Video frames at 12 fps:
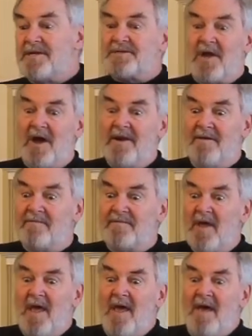this kind of
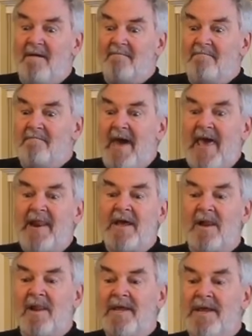
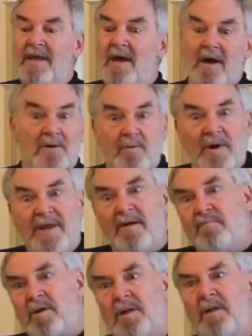manically
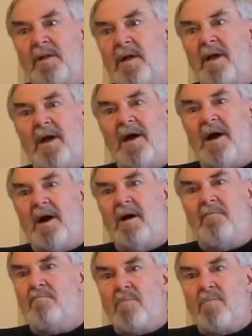agreeable, uh,